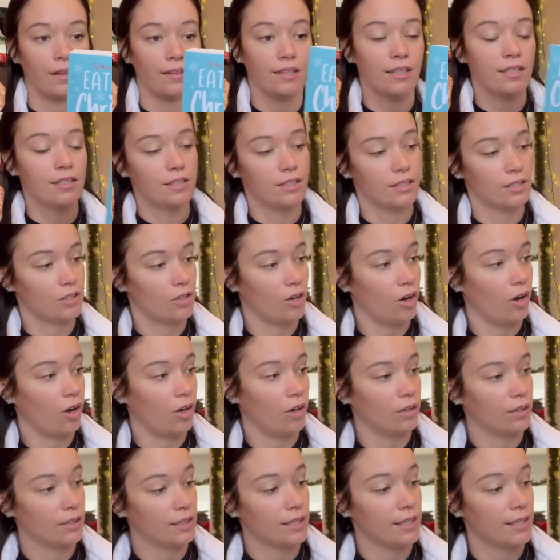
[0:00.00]
This is
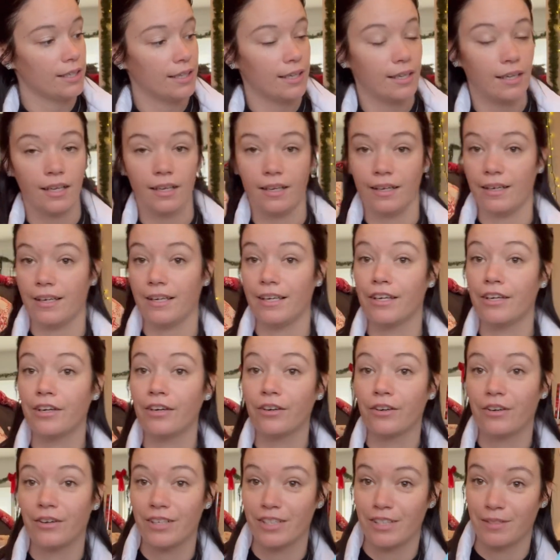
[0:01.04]
called Eating Her
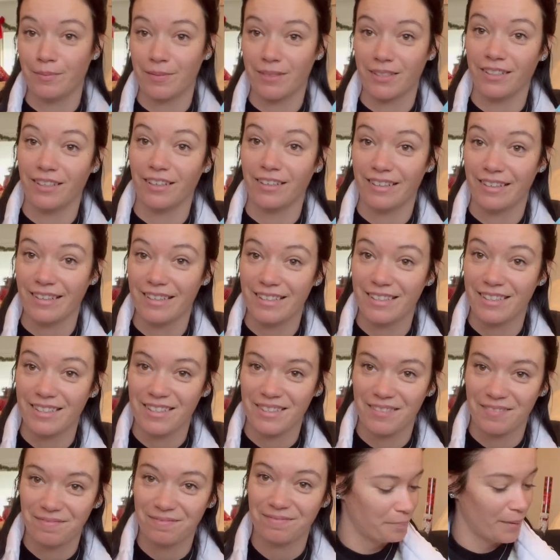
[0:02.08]
Christmas Cookies
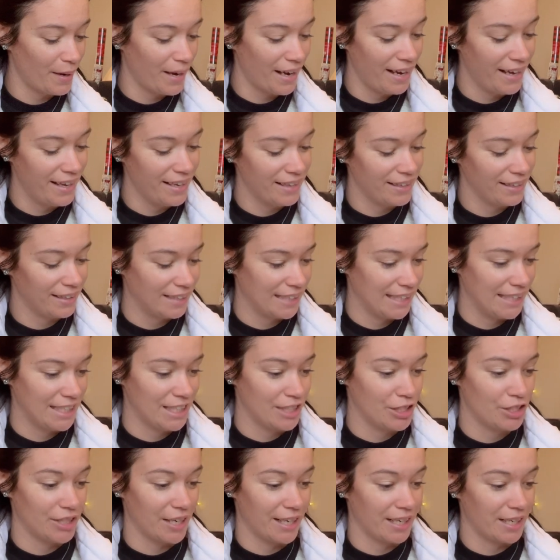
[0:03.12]
by Alina
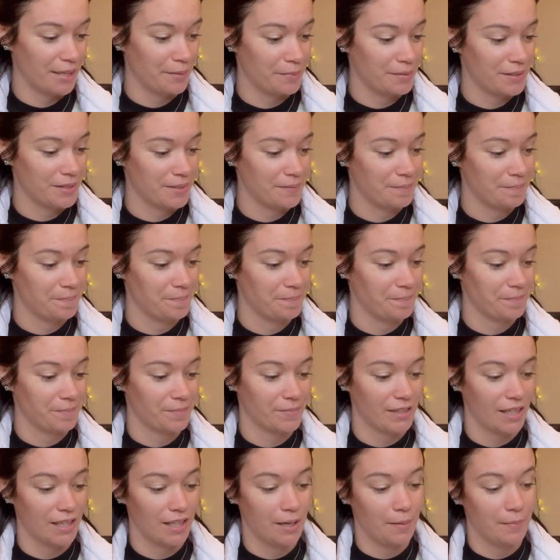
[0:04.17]
Jacobs.
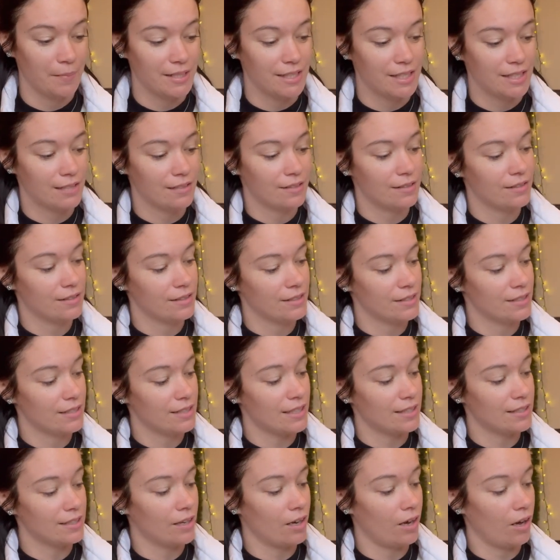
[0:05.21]
It
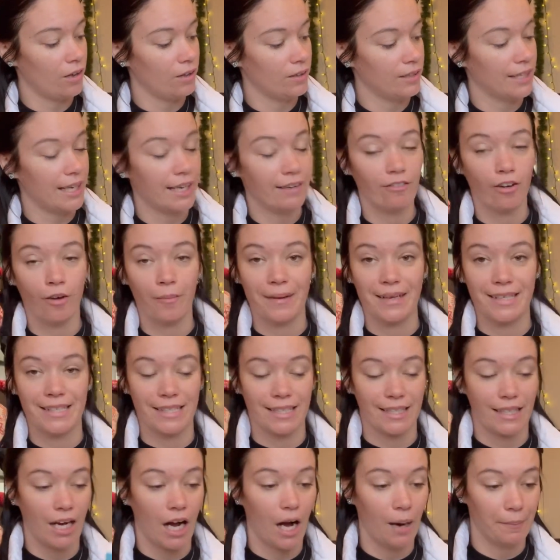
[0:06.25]
says a holiday
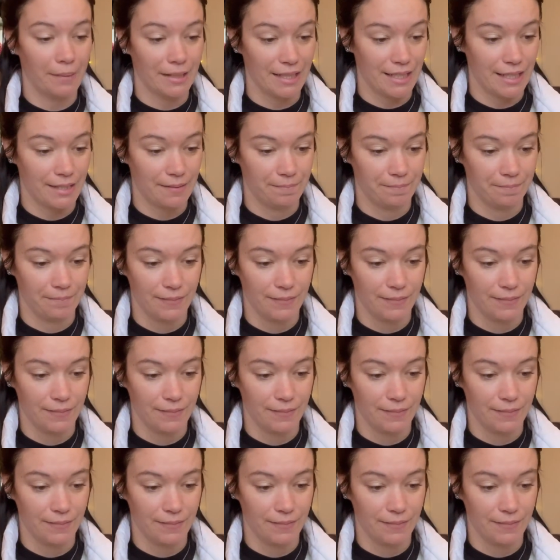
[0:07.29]
romantic comedy.